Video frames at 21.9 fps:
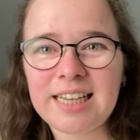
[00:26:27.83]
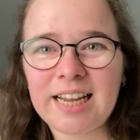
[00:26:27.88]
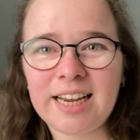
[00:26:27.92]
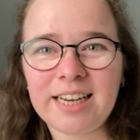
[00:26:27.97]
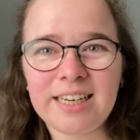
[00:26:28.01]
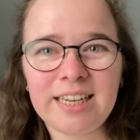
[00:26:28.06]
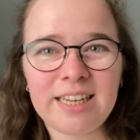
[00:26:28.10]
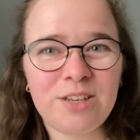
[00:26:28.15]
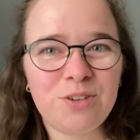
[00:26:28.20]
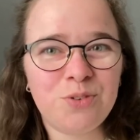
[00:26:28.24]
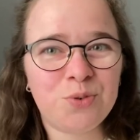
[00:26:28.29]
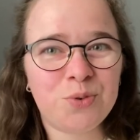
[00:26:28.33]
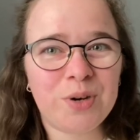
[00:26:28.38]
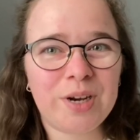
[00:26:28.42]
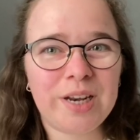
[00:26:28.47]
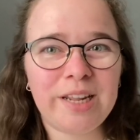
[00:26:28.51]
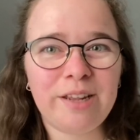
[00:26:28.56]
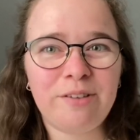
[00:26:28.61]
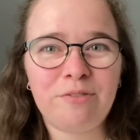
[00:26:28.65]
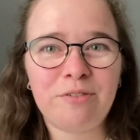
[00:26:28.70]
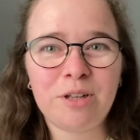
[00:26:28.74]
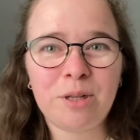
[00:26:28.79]
I didn't
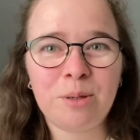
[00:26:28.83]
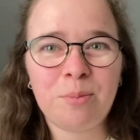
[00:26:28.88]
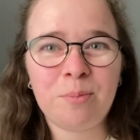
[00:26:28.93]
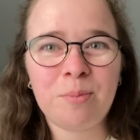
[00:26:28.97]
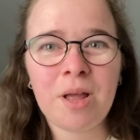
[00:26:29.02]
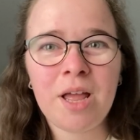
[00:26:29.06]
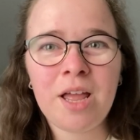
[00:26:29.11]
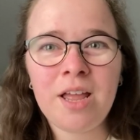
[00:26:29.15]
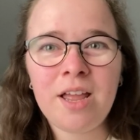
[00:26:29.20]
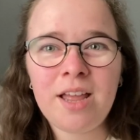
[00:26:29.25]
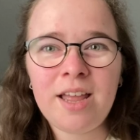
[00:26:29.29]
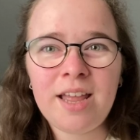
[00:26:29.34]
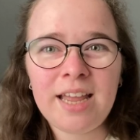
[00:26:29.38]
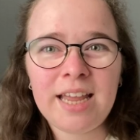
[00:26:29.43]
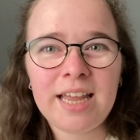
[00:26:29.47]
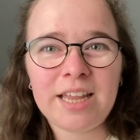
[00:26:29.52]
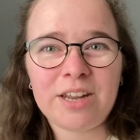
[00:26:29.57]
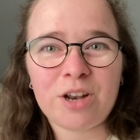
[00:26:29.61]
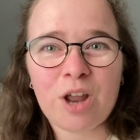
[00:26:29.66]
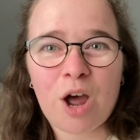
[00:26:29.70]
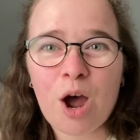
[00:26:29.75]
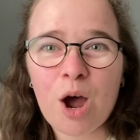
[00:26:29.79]
really film
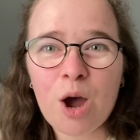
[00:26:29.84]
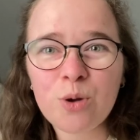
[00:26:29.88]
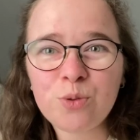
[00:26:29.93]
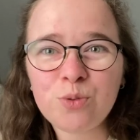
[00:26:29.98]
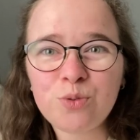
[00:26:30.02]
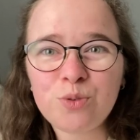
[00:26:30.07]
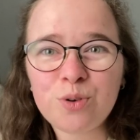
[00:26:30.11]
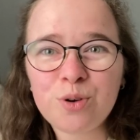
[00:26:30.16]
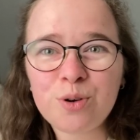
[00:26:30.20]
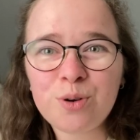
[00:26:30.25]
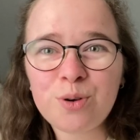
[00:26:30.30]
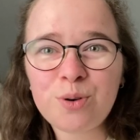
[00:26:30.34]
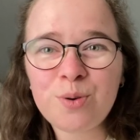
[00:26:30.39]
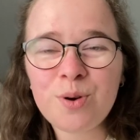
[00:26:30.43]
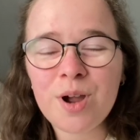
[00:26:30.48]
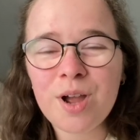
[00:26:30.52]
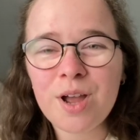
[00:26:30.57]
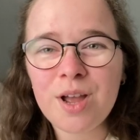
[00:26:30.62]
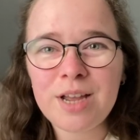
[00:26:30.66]
an outro.